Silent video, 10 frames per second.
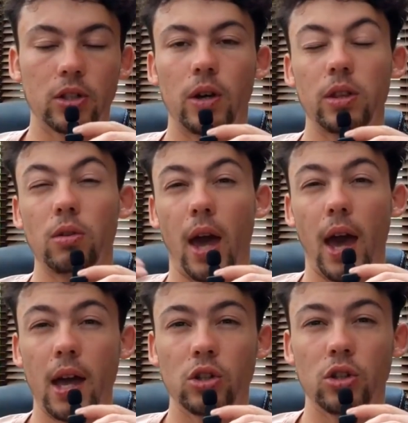So I don't
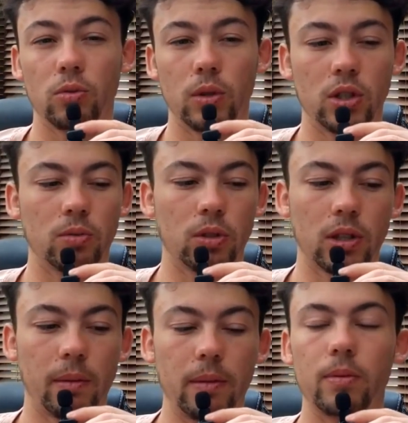hedge, which is what
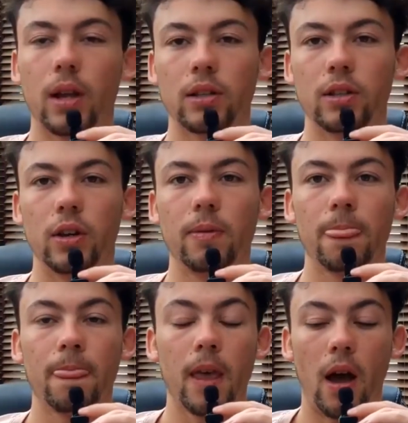some people like to do.
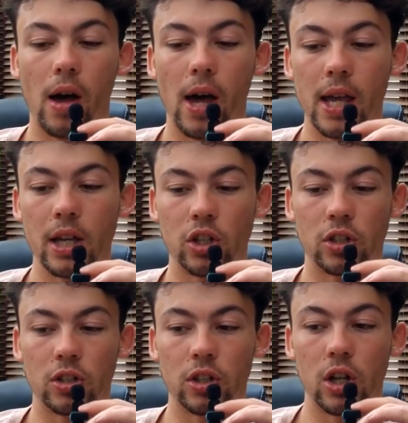I
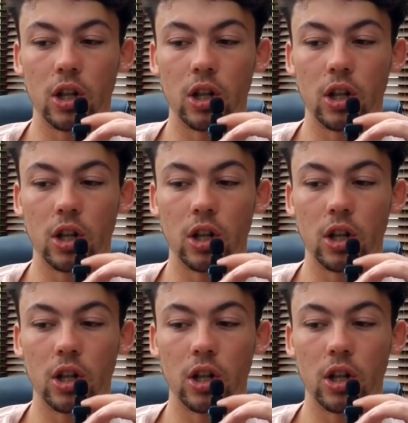just